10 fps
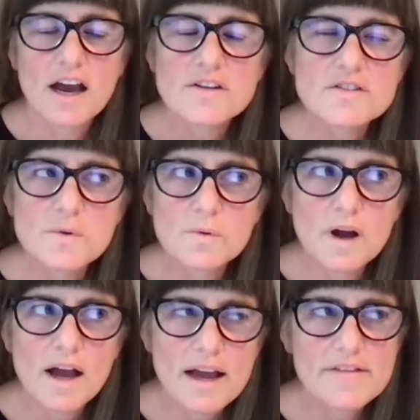
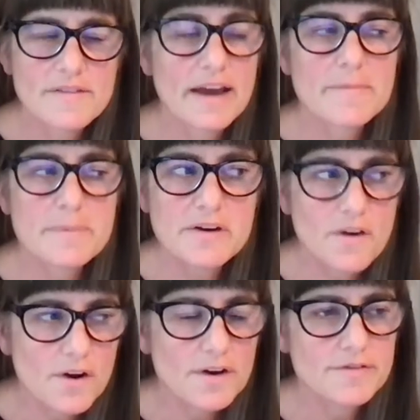So I've, I've been an
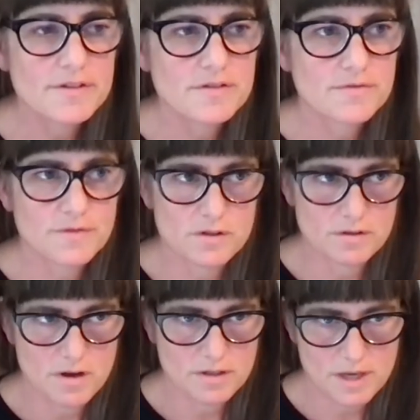archivist for a
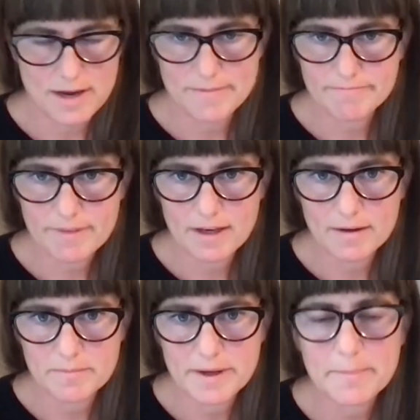long time.
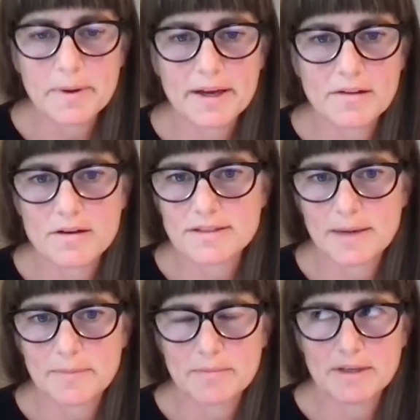Um, and by a long
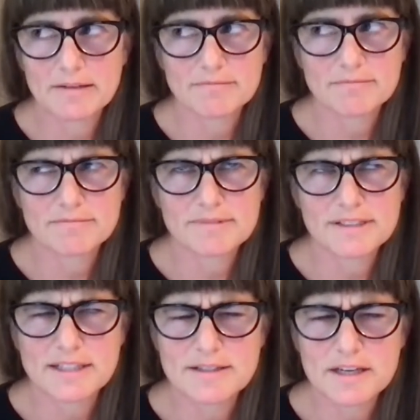time, I mean,
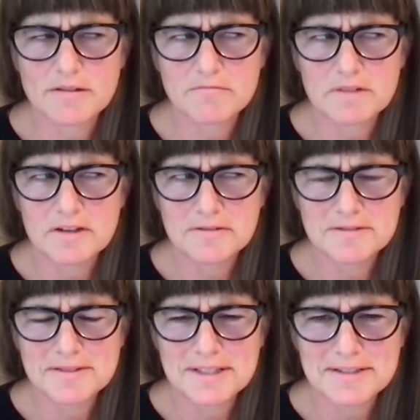sixteen
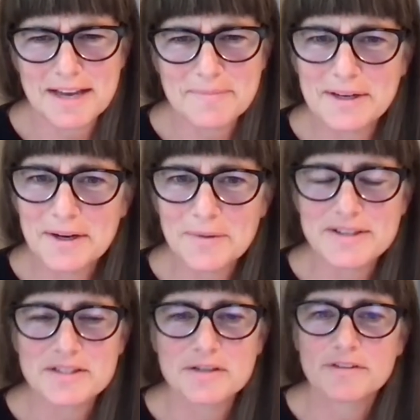years, six, I've been at O
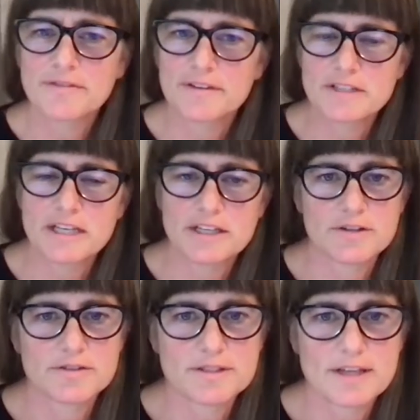S U for fifteen
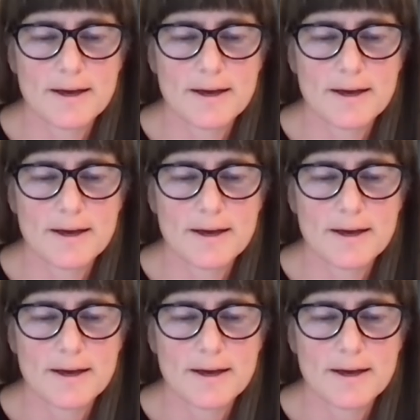years.